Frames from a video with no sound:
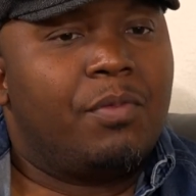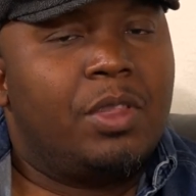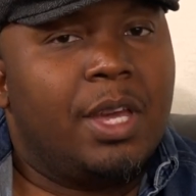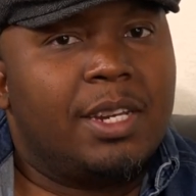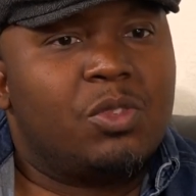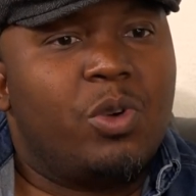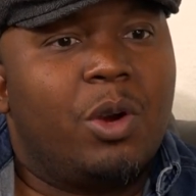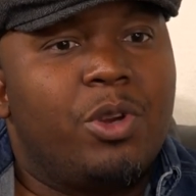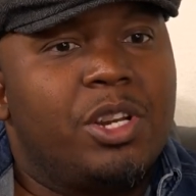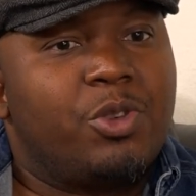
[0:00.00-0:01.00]
That is
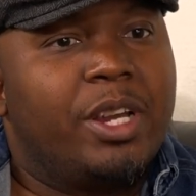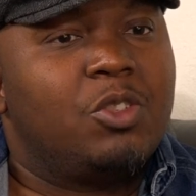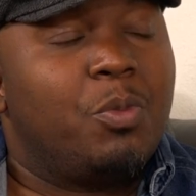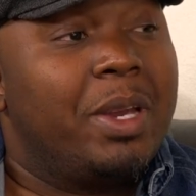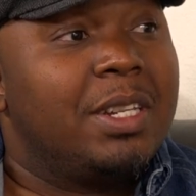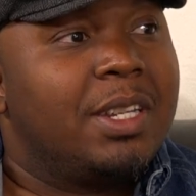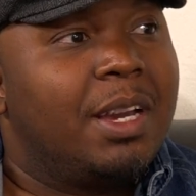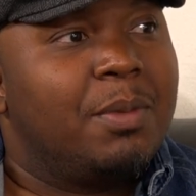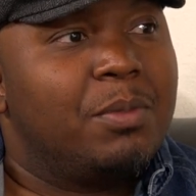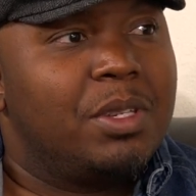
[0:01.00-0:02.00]
where we are trying to
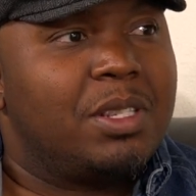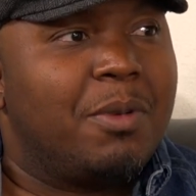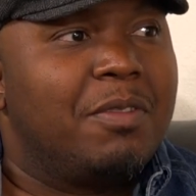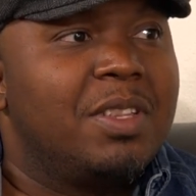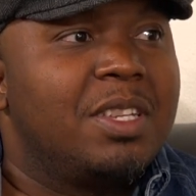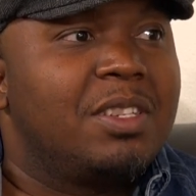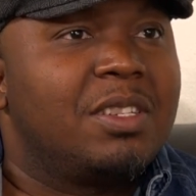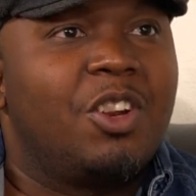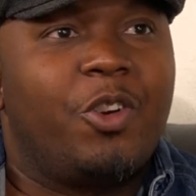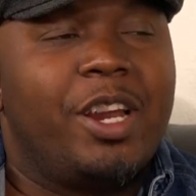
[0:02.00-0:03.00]
mentor some of
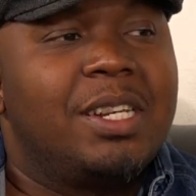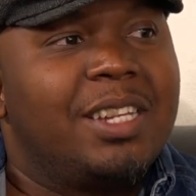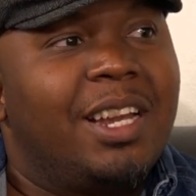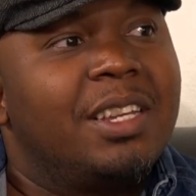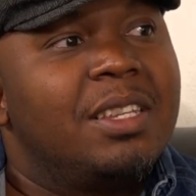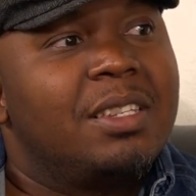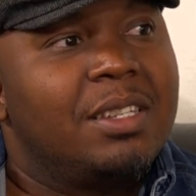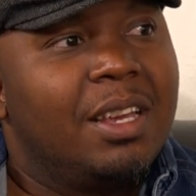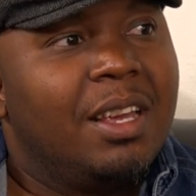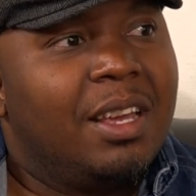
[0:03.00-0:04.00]
these great
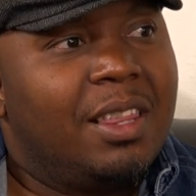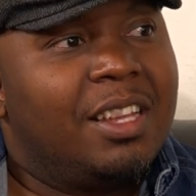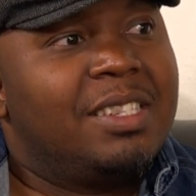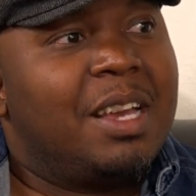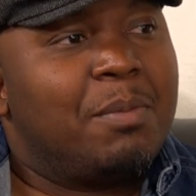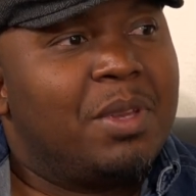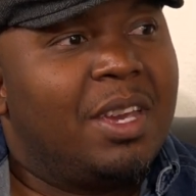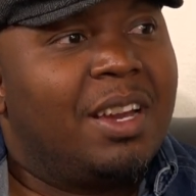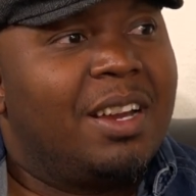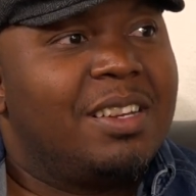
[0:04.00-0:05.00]
talents that
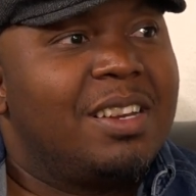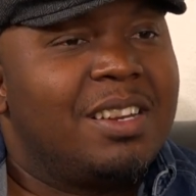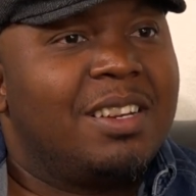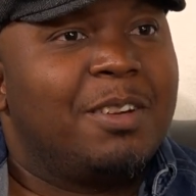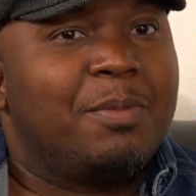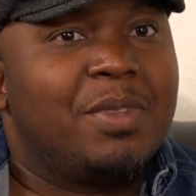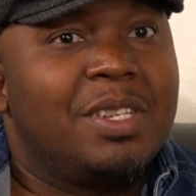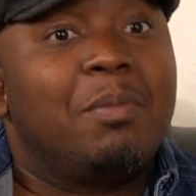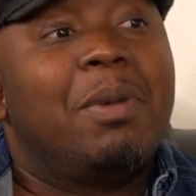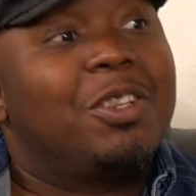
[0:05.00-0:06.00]
Zambia
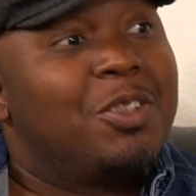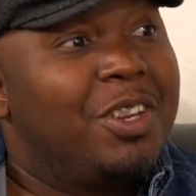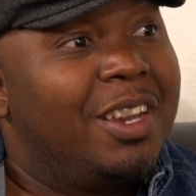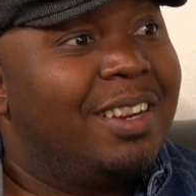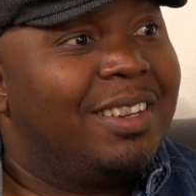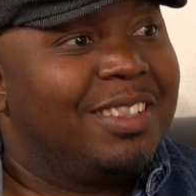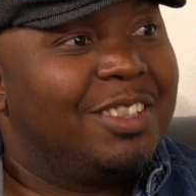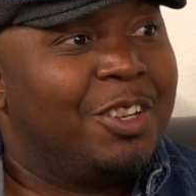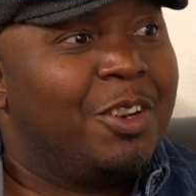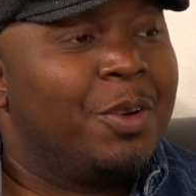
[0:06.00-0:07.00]
is about to hear.
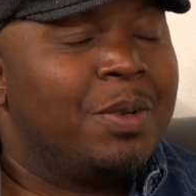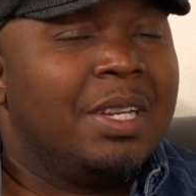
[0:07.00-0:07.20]
You know,